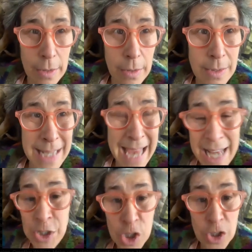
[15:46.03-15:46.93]

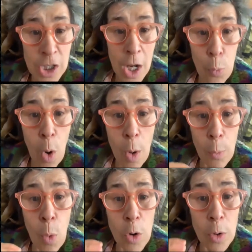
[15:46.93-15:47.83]
tension. You know,
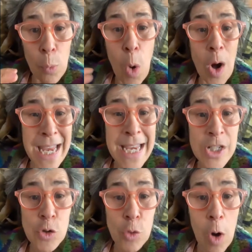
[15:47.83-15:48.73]
what
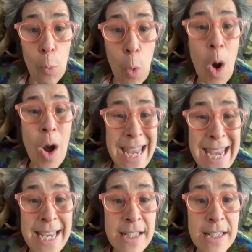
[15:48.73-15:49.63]
is
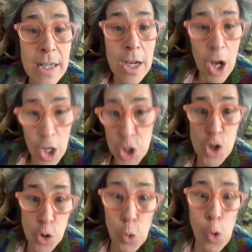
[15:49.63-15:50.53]
a
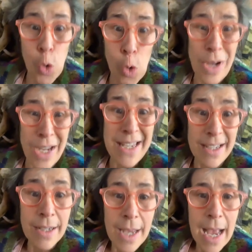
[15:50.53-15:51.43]
story?
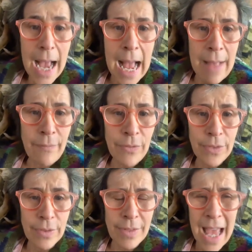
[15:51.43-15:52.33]

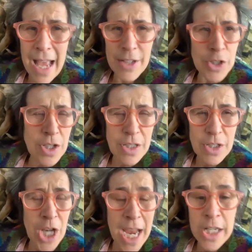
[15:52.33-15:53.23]
And that just
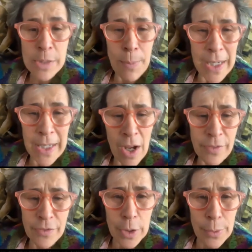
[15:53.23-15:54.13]
changed my life,
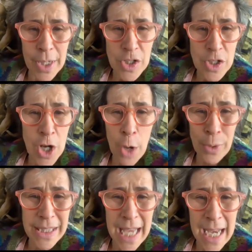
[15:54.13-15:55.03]
Lewis,
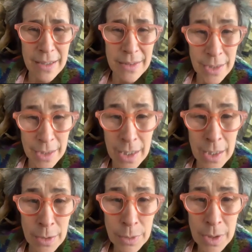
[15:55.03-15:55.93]
knowing that, you
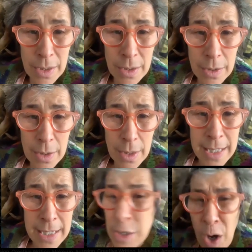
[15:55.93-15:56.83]
know.
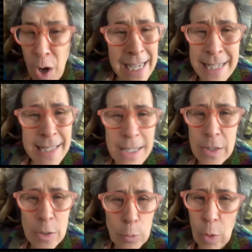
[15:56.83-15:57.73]
It's not easy
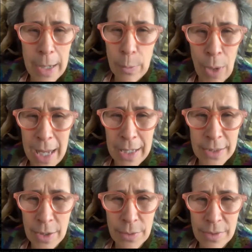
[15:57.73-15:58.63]
to write well, I
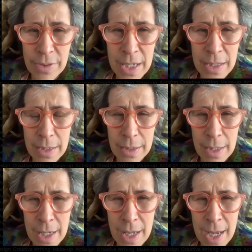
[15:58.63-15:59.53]
don't think.
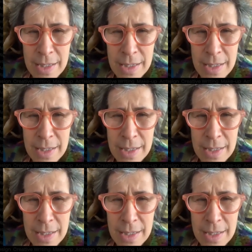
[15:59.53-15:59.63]
It's